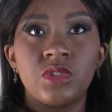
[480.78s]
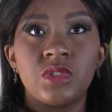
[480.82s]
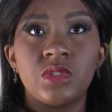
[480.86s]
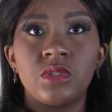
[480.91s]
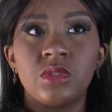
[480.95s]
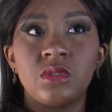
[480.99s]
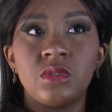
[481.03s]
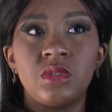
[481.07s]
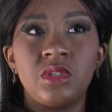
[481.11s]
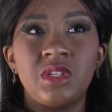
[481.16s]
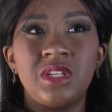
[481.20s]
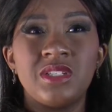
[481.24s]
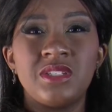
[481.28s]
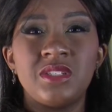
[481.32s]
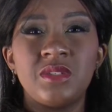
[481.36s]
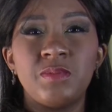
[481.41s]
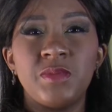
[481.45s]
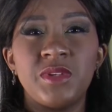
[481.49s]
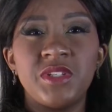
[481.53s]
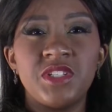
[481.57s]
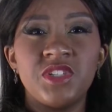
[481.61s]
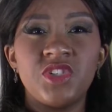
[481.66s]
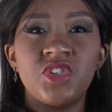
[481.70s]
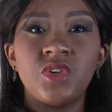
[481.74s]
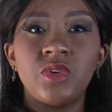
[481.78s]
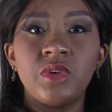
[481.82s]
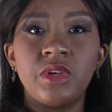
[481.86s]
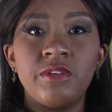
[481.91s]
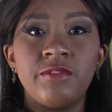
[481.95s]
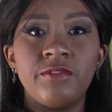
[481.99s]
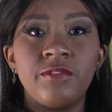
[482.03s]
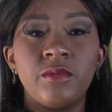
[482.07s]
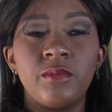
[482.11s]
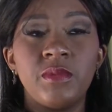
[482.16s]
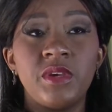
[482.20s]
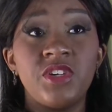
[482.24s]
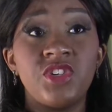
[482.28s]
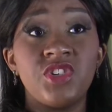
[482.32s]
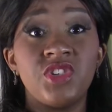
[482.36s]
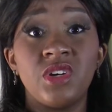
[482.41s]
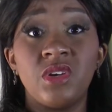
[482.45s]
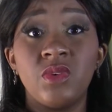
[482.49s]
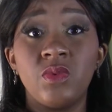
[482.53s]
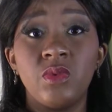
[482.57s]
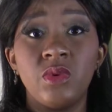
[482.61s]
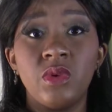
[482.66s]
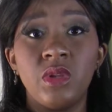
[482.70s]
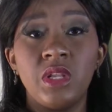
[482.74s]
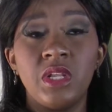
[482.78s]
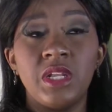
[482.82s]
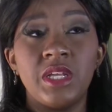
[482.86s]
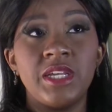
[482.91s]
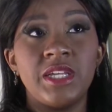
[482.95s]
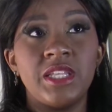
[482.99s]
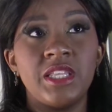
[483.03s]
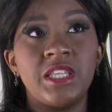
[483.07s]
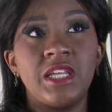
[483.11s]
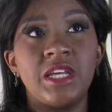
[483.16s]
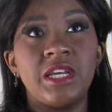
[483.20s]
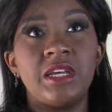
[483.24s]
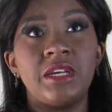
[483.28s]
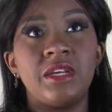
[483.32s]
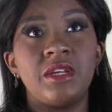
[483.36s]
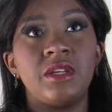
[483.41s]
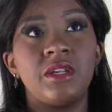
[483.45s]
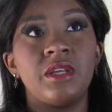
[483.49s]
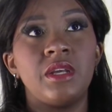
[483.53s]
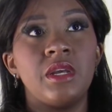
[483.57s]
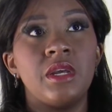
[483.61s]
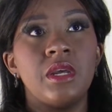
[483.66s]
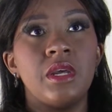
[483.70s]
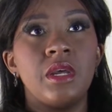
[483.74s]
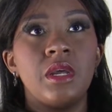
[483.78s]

just get some additional information. I really like that.